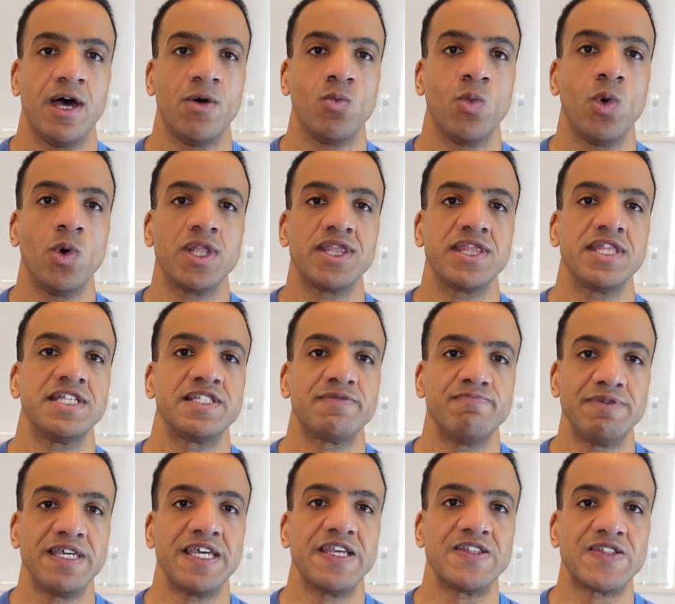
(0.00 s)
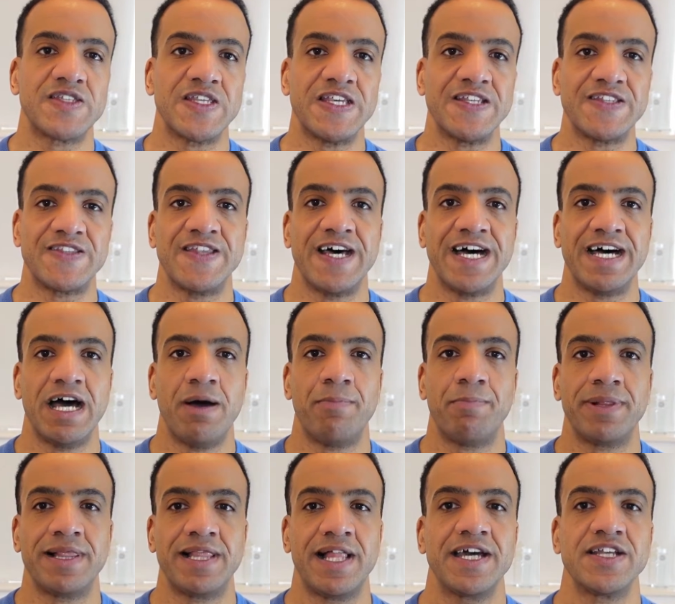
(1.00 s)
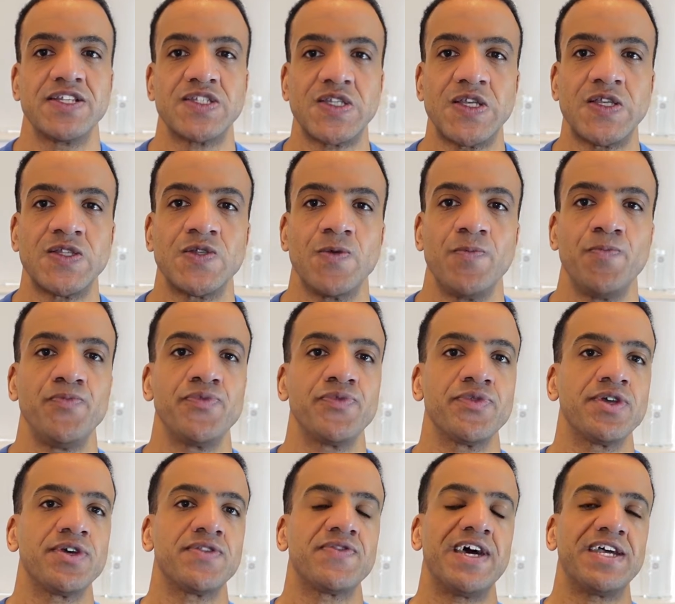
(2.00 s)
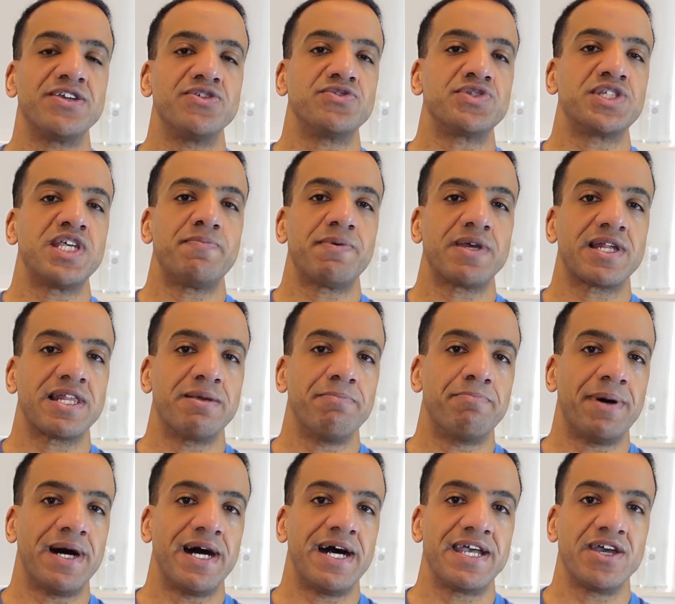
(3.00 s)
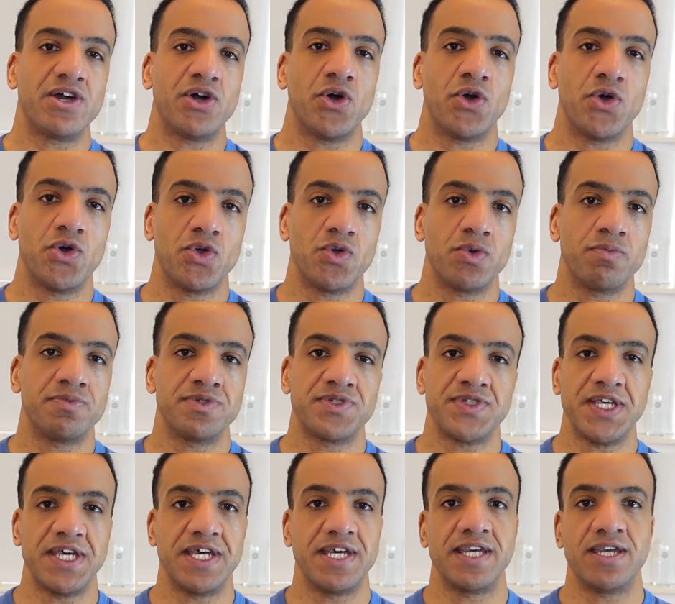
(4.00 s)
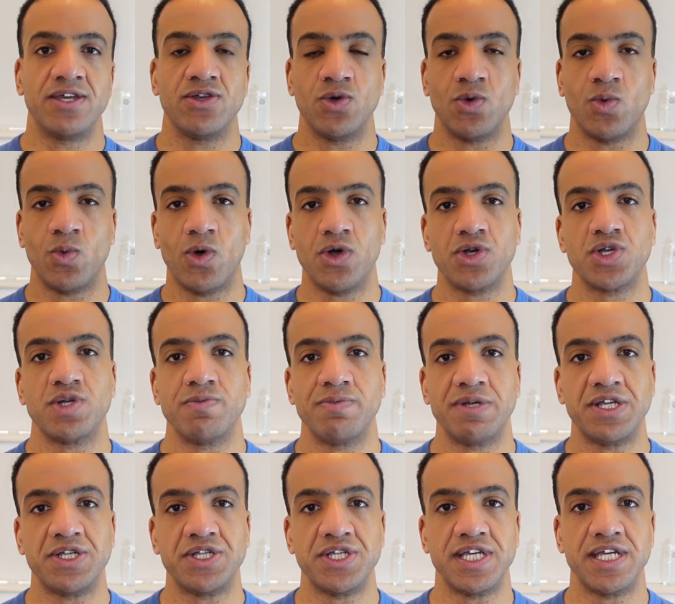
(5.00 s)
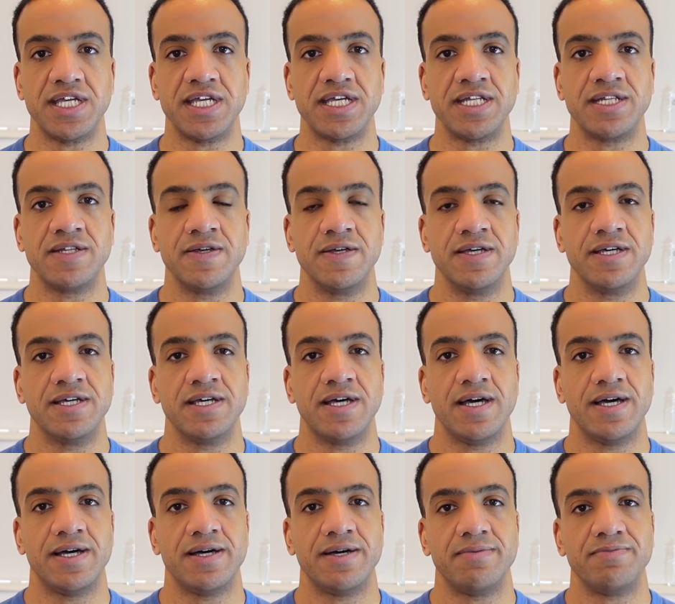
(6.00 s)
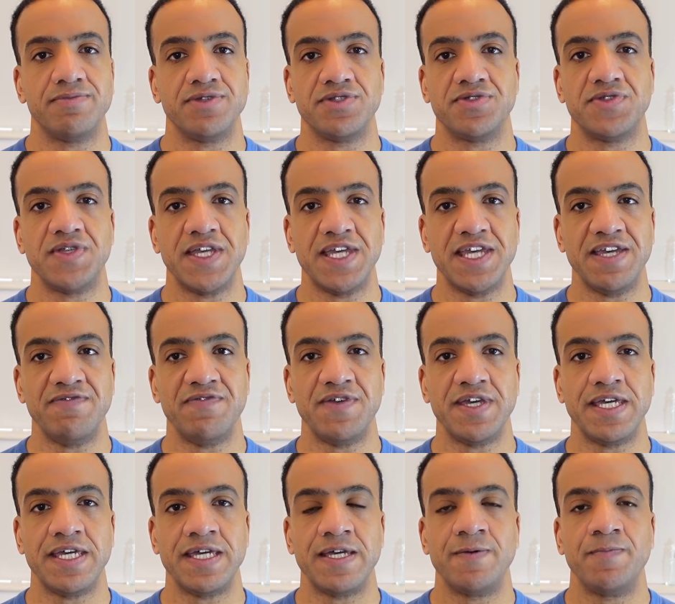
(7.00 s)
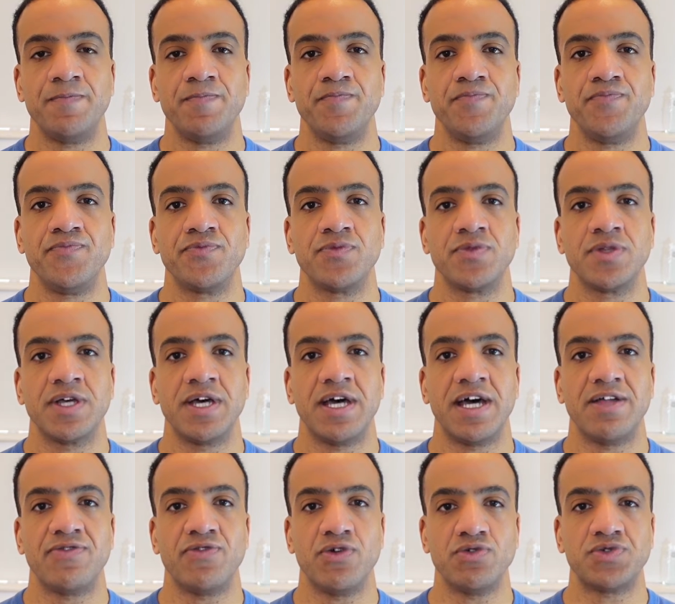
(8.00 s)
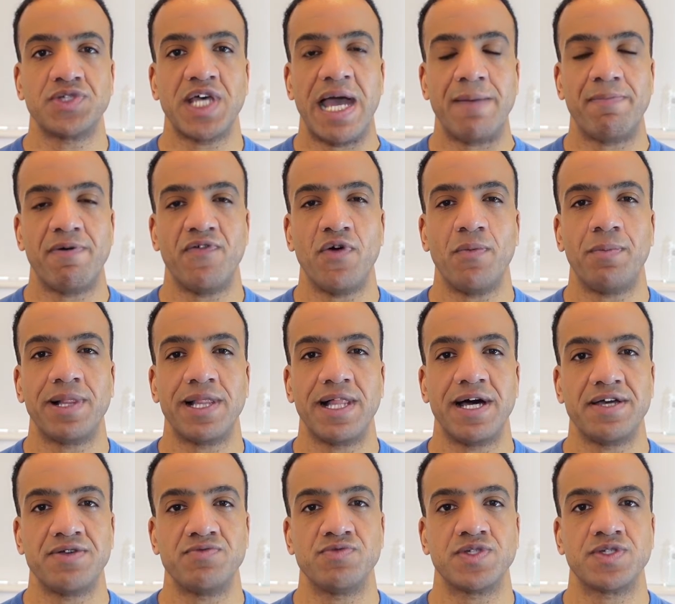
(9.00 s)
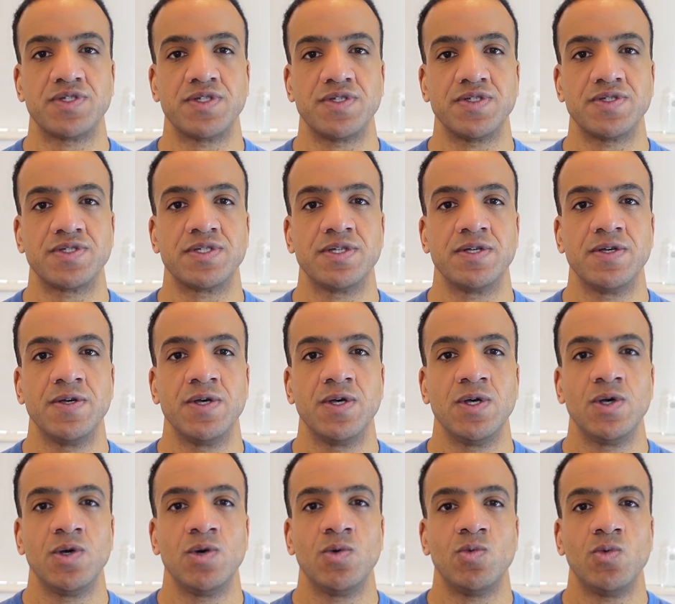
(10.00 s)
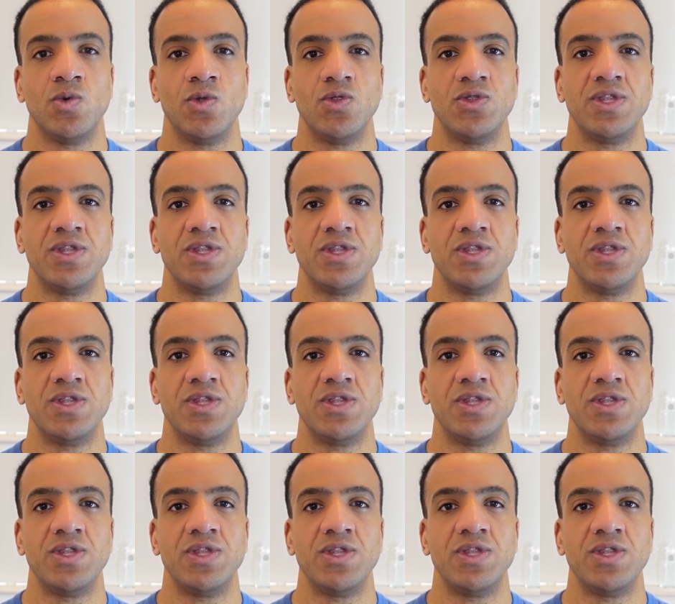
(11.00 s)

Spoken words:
What this means is that appliances that you typically buy at home, say your washing machine, your TV, those type of appliances, will